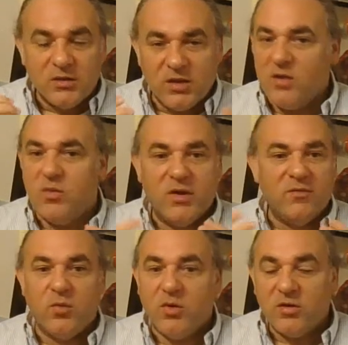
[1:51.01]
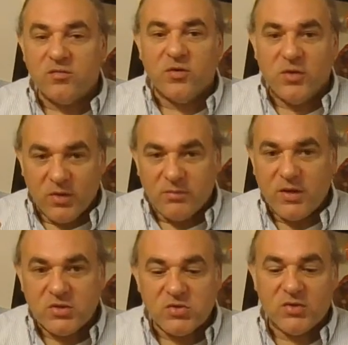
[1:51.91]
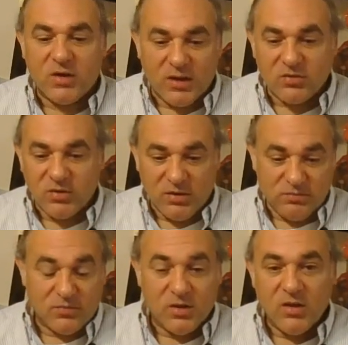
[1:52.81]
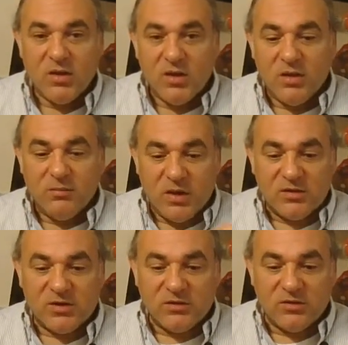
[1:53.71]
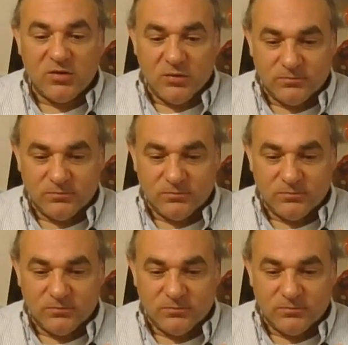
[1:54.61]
Take whatever works for you, and make sure it actually makes sense to you.